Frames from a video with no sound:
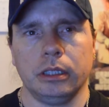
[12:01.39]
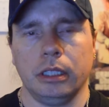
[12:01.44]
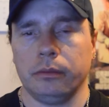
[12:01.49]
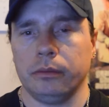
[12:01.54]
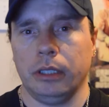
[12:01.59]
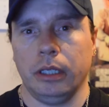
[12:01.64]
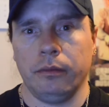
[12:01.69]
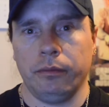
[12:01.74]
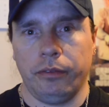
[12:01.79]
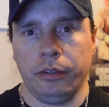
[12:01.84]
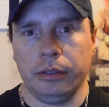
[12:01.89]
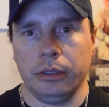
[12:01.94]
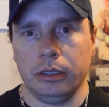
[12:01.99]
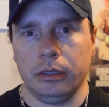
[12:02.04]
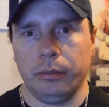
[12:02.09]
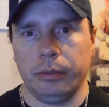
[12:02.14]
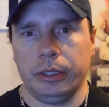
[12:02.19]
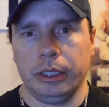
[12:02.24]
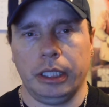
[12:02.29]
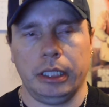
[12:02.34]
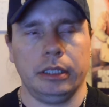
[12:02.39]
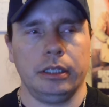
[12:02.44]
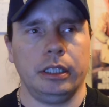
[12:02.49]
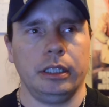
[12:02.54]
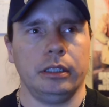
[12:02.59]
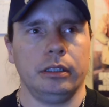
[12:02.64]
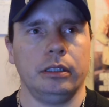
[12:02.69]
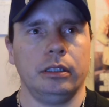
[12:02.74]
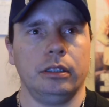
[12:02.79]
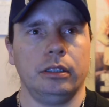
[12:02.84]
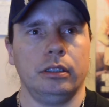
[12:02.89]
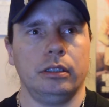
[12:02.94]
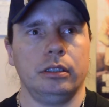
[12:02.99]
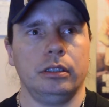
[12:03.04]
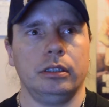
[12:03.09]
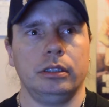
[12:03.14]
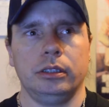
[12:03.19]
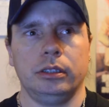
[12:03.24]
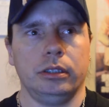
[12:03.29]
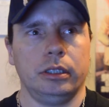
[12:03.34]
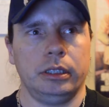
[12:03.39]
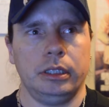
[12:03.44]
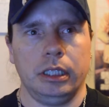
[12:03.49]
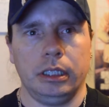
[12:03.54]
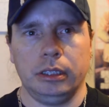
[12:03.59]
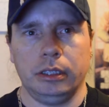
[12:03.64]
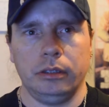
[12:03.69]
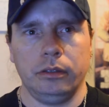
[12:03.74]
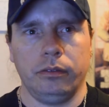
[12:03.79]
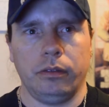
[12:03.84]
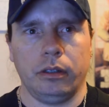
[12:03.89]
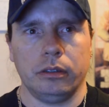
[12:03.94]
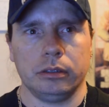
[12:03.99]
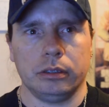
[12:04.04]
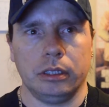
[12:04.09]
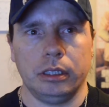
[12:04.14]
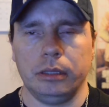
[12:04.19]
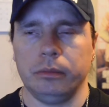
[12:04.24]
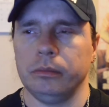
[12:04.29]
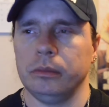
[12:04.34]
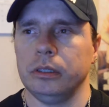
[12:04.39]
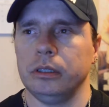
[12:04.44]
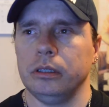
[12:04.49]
I'm feeling a little bit tired here, trying not to fall asleep.